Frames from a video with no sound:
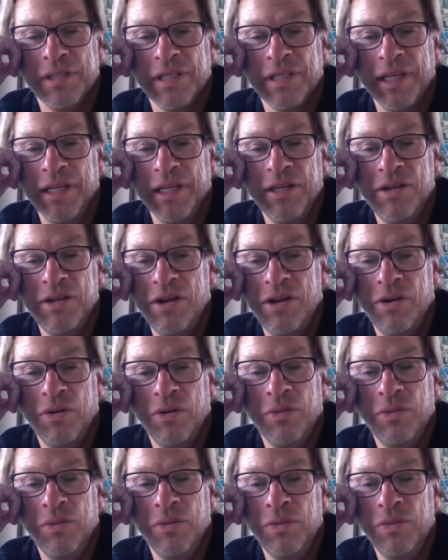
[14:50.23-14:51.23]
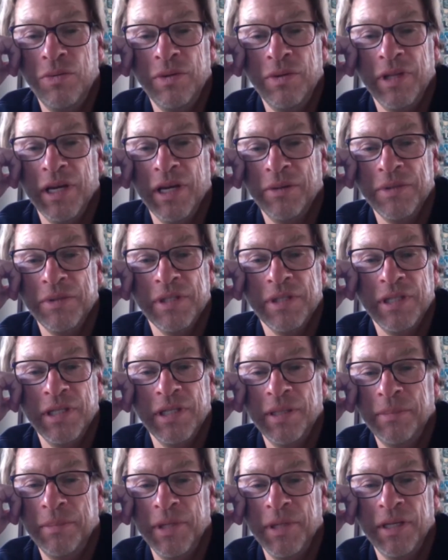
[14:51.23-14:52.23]
I didn't know that was
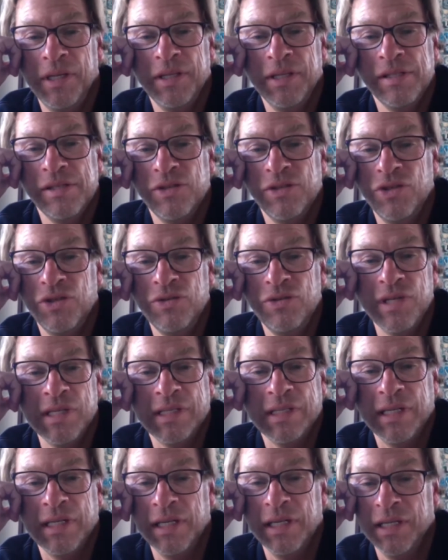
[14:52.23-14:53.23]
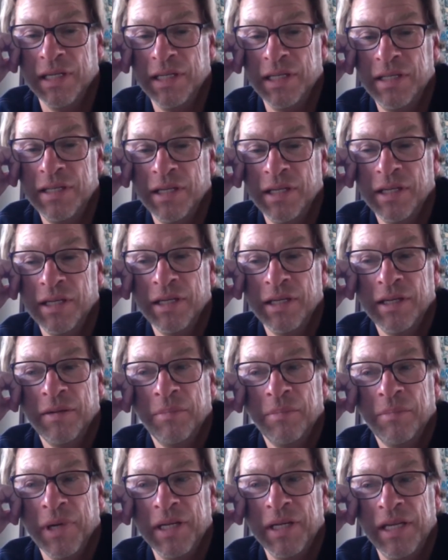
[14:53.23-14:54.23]
Tim and Susan's kid,
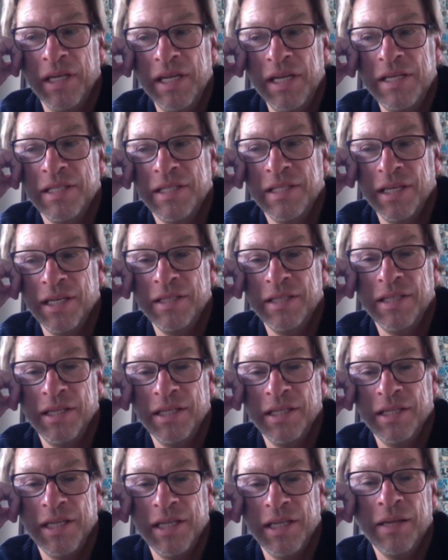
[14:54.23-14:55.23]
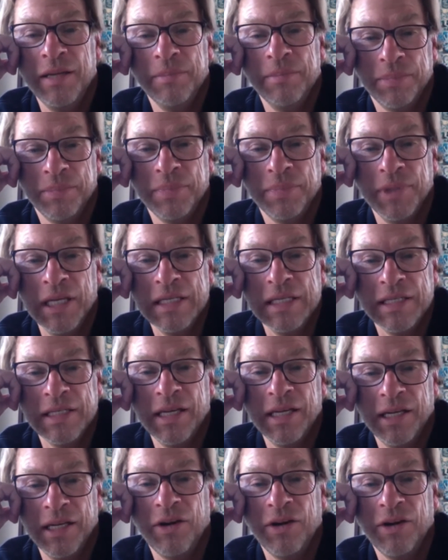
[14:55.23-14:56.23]
but he sent in a tape. He
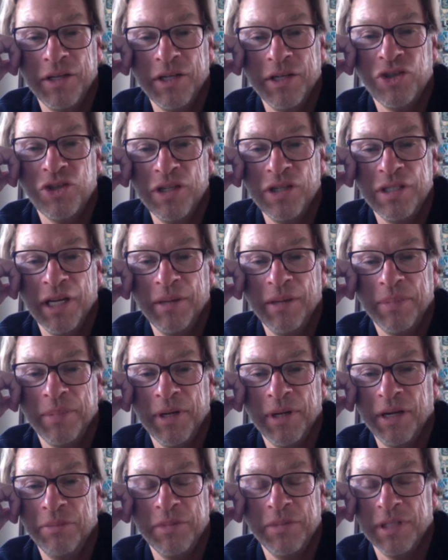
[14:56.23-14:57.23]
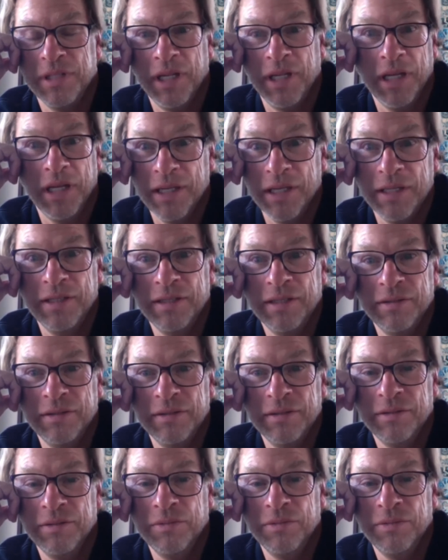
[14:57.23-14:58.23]
sent in an audition tape. And I was like,
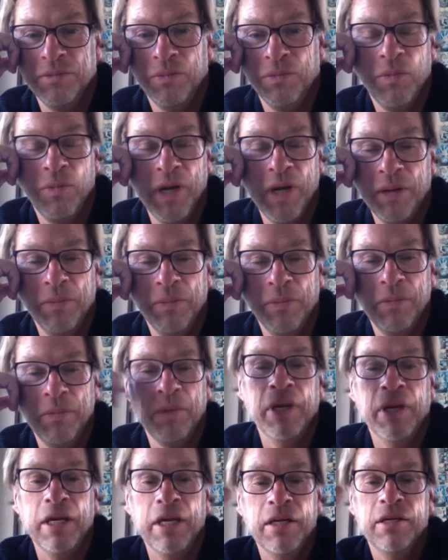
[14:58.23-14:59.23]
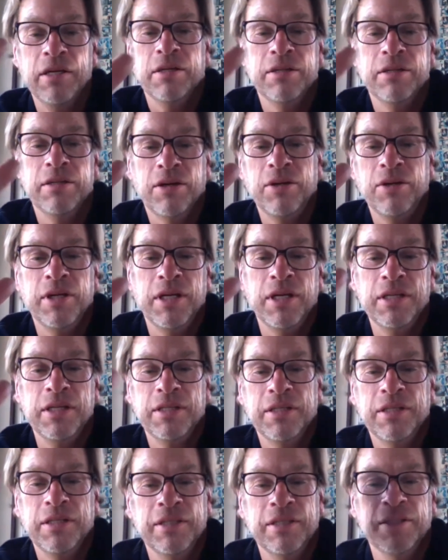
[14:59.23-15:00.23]
wait, hold
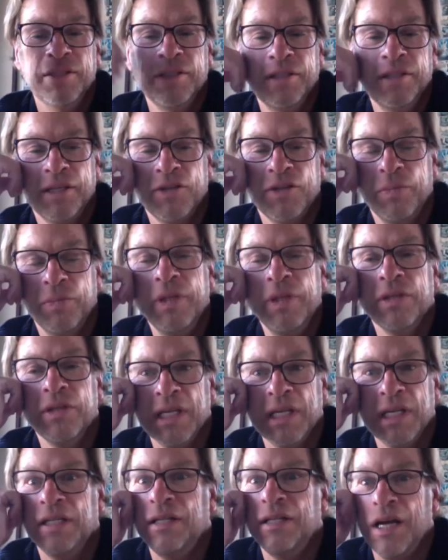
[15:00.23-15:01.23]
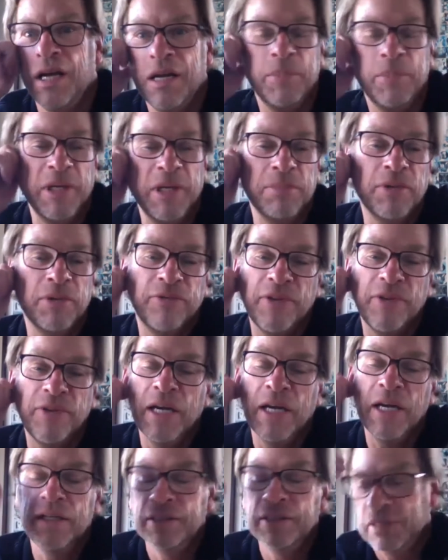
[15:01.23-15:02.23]
on. Because we looked at a lot of people for that.